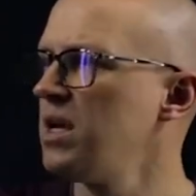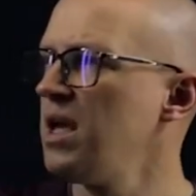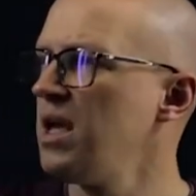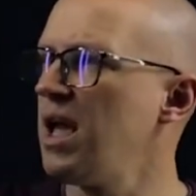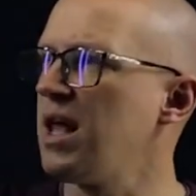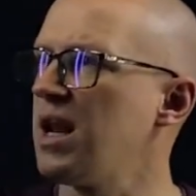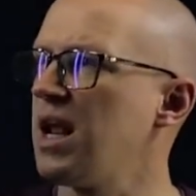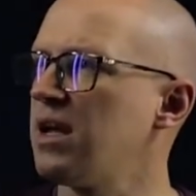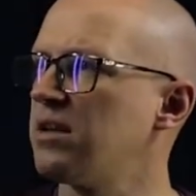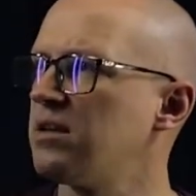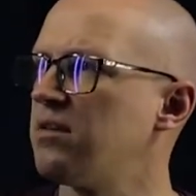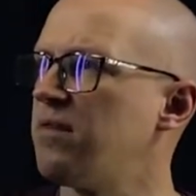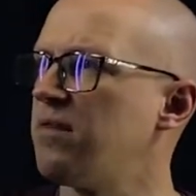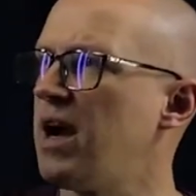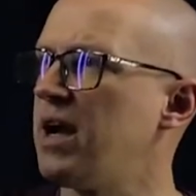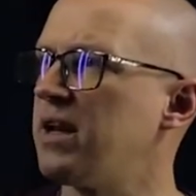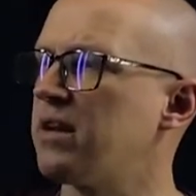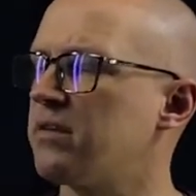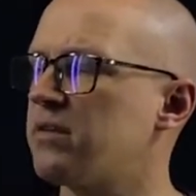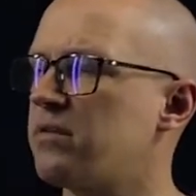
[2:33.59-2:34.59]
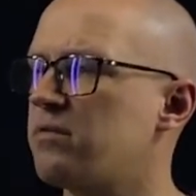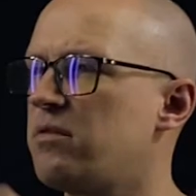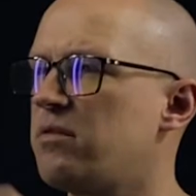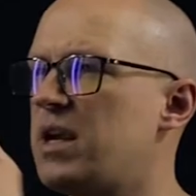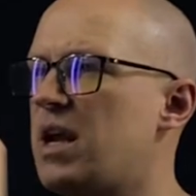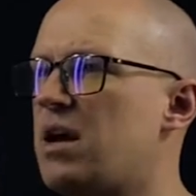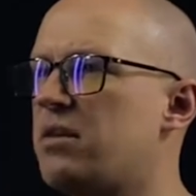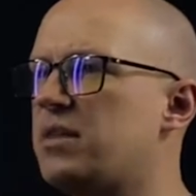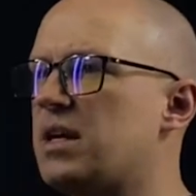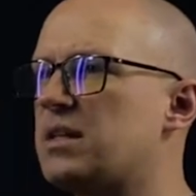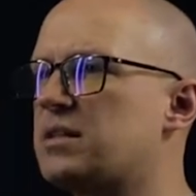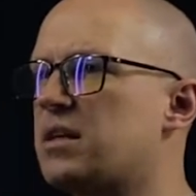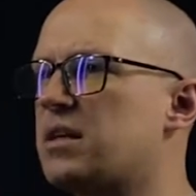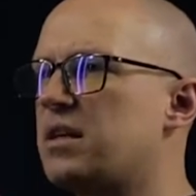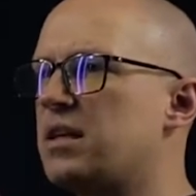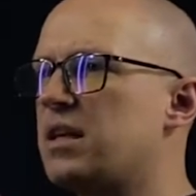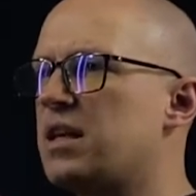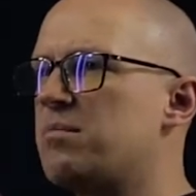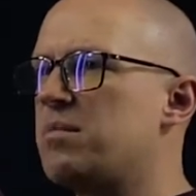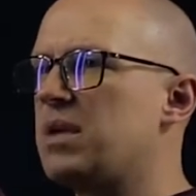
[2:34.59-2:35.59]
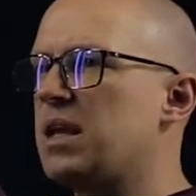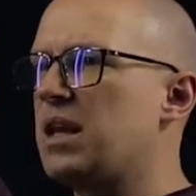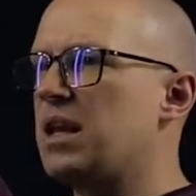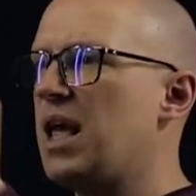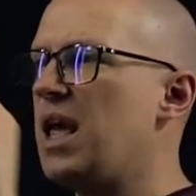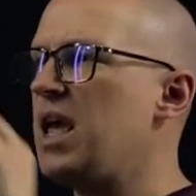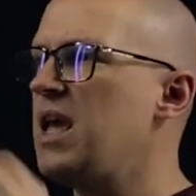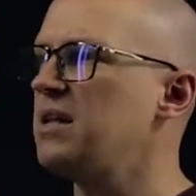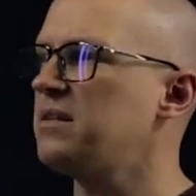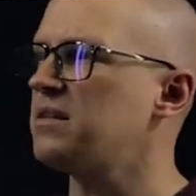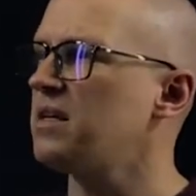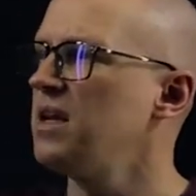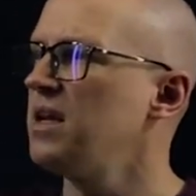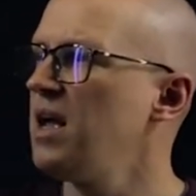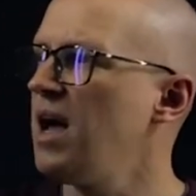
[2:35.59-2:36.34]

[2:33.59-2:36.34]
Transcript: And I divide a 3 out, that's going to give me an 8.